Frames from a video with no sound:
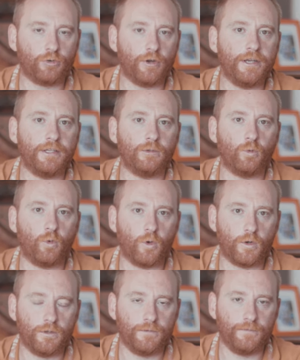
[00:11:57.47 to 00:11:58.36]
Ukrainian
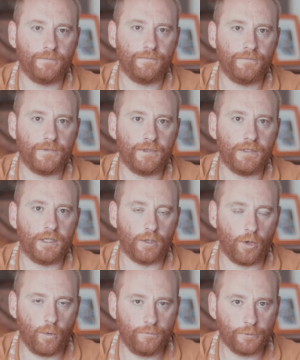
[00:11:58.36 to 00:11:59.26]
war.
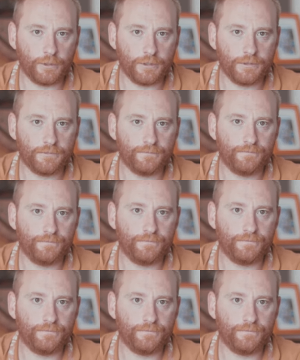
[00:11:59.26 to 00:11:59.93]
And hopefully,